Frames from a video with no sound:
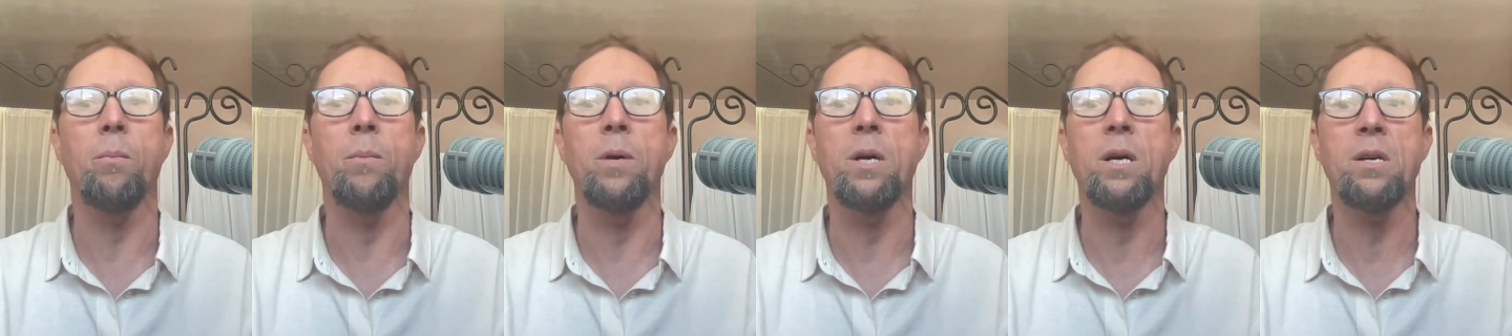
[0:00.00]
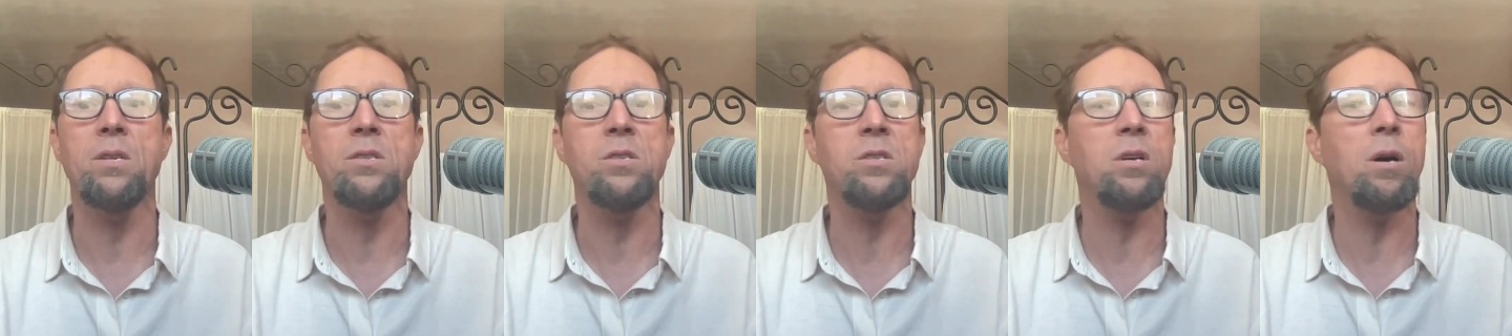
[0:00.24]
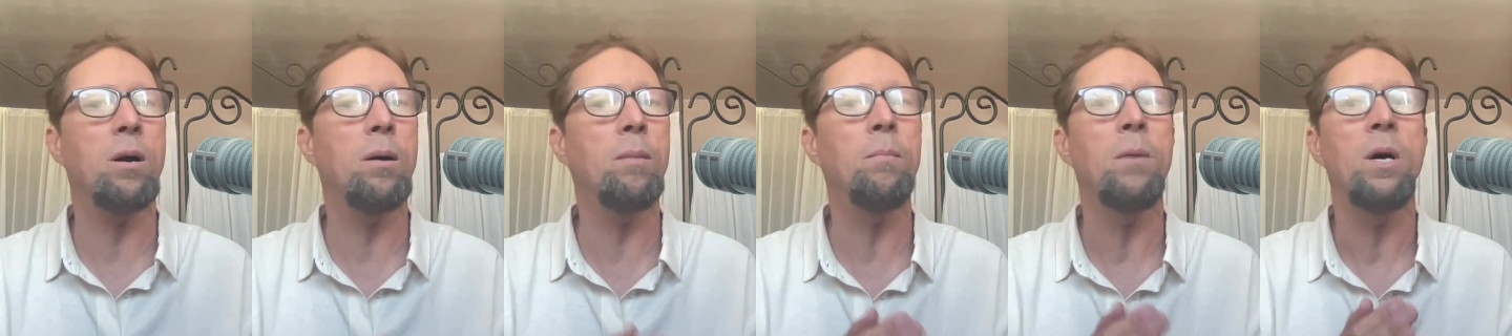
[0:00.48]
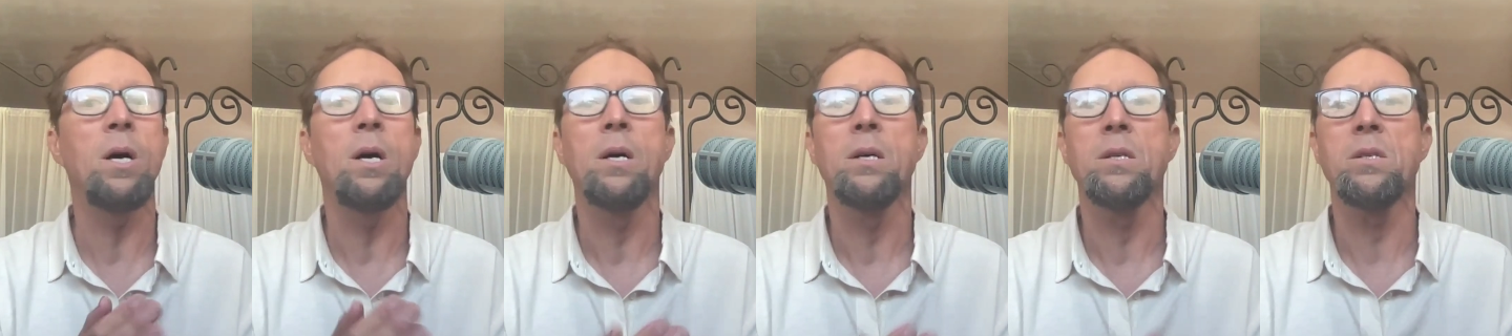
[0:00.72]
because
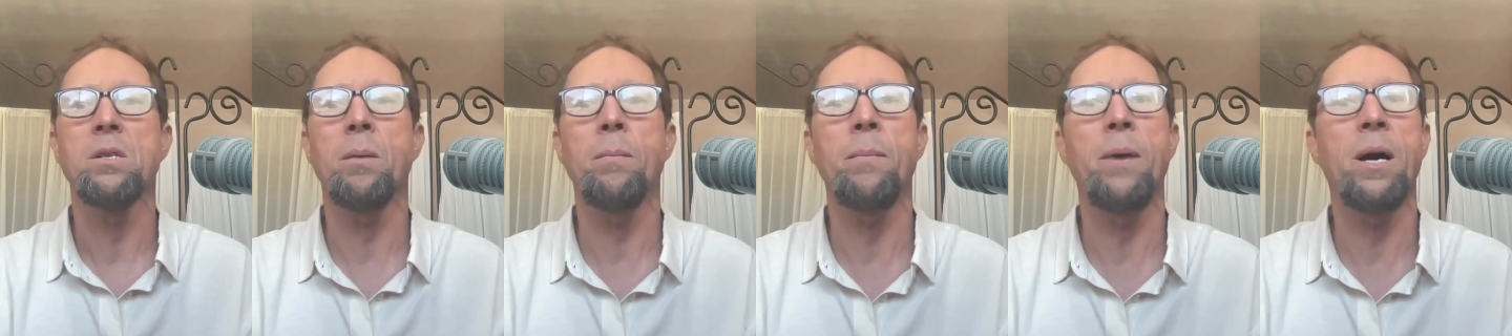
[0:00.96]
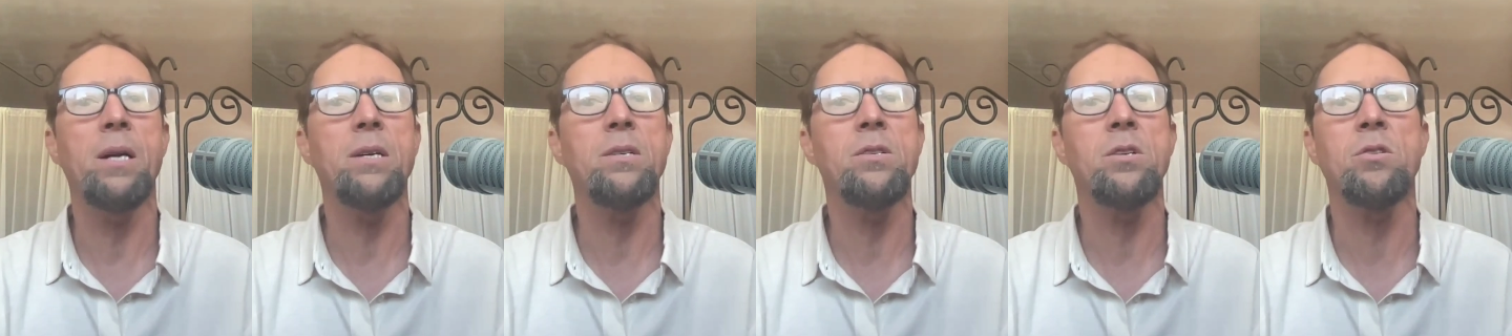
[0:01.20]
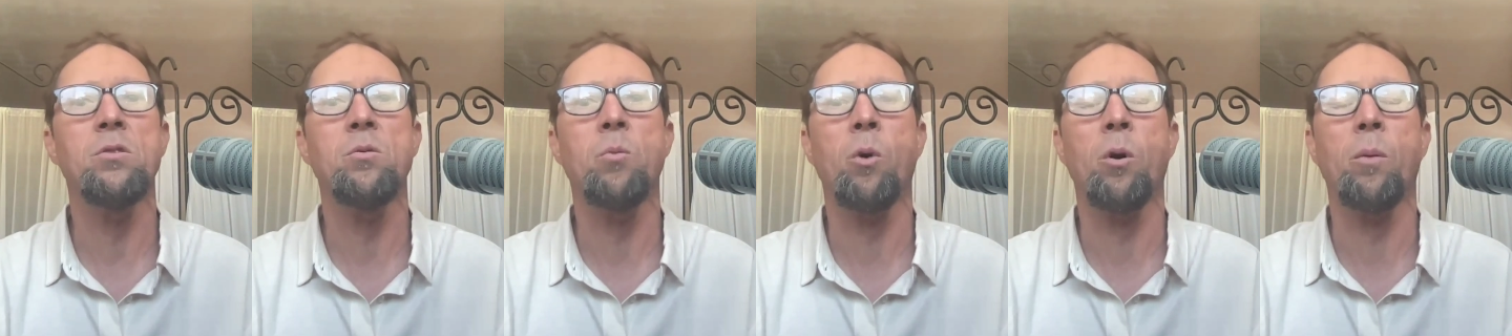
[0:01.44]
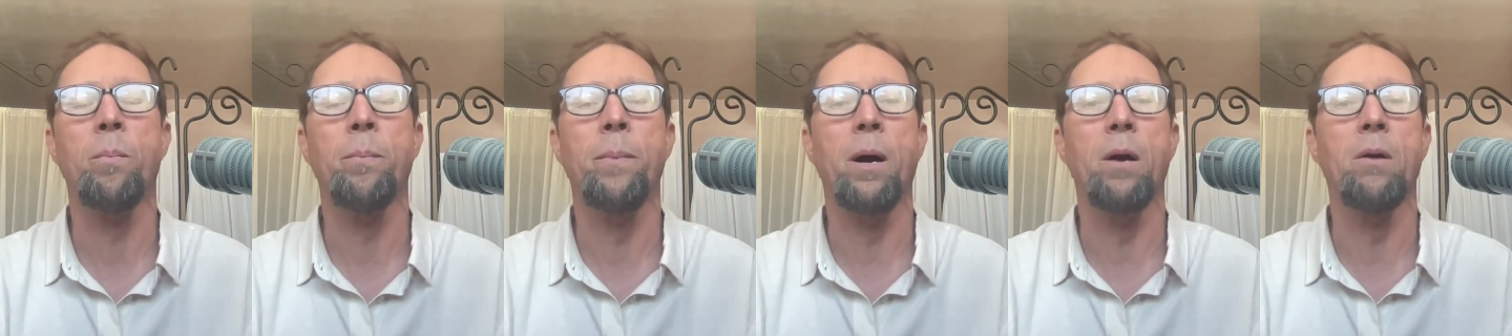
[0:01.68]
some medicines
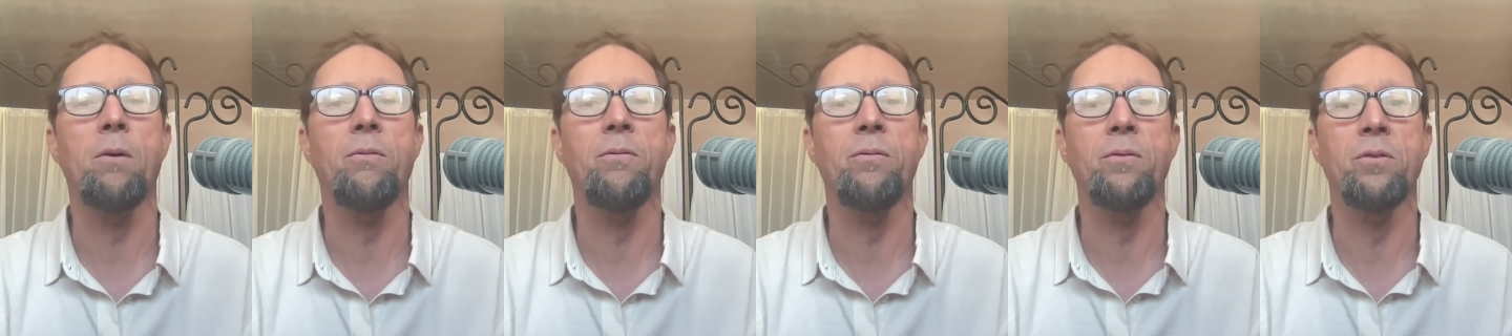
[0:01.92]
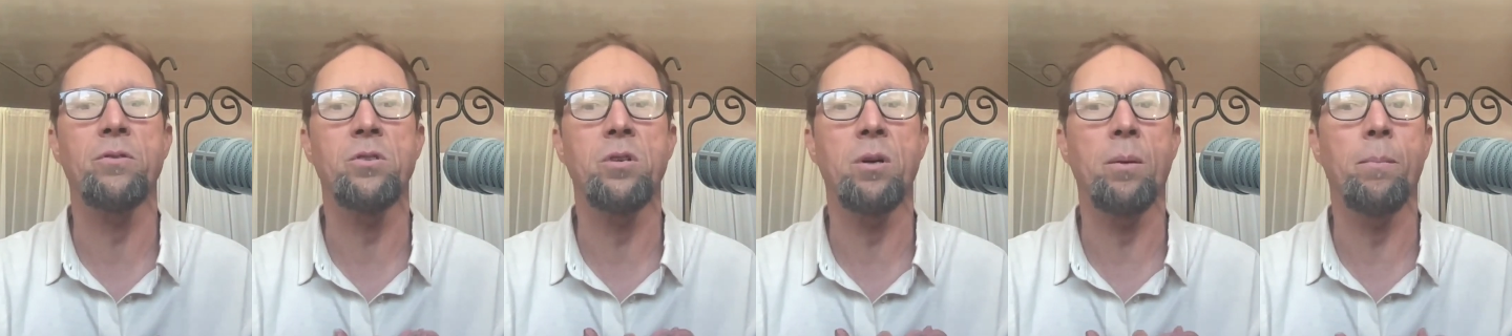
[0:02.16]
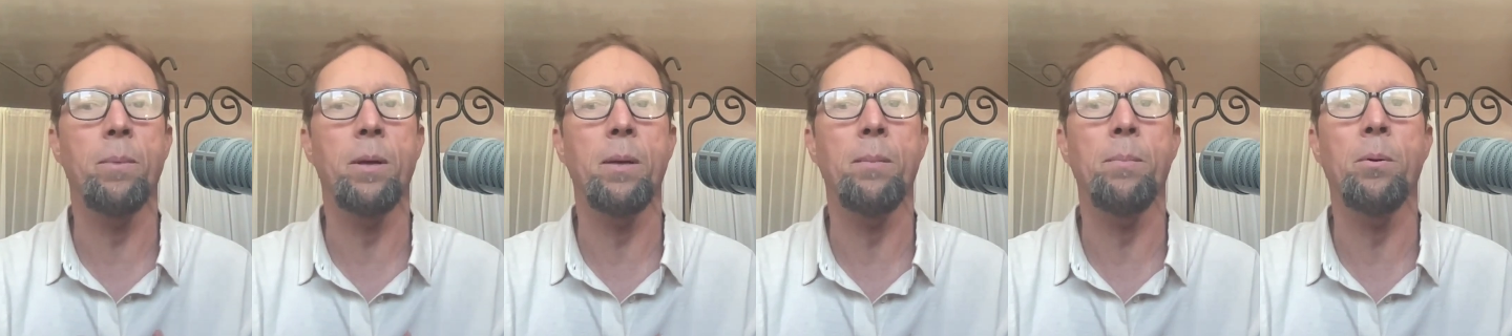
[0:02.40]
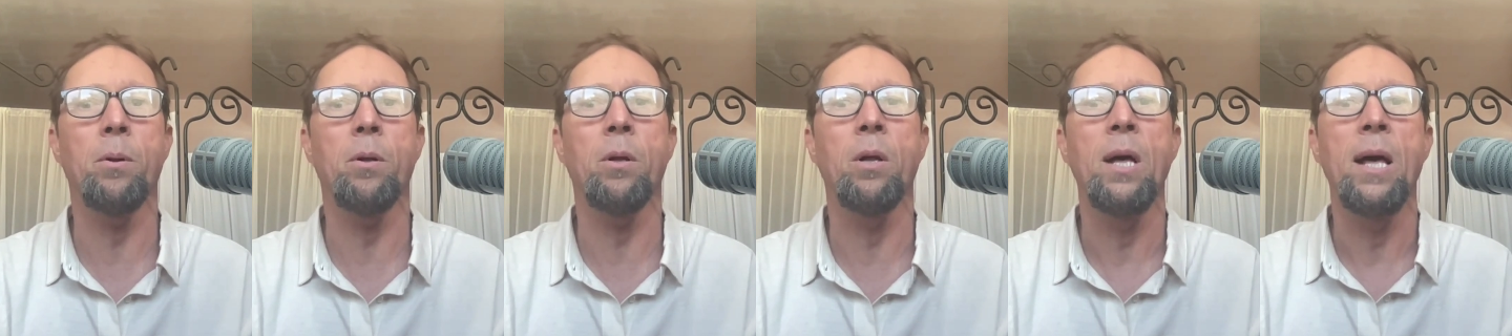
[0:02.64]
work better for some
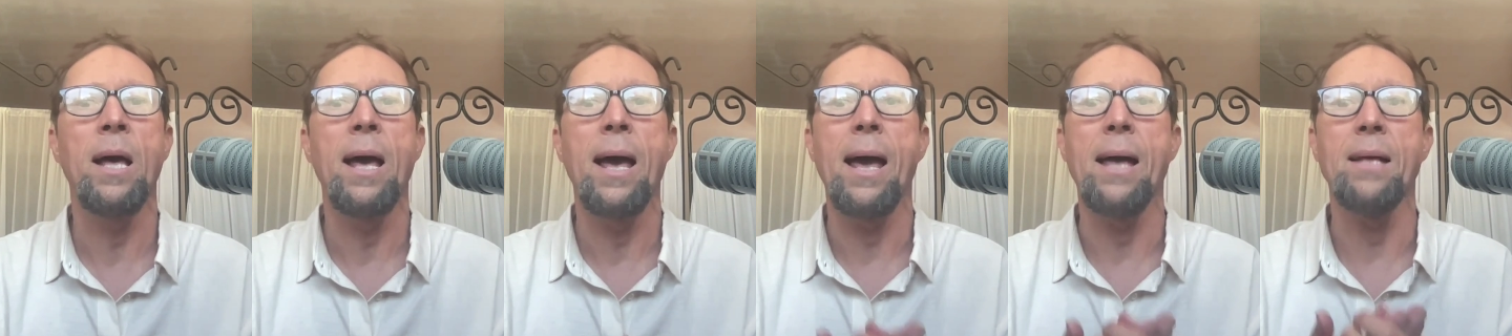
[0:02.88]
people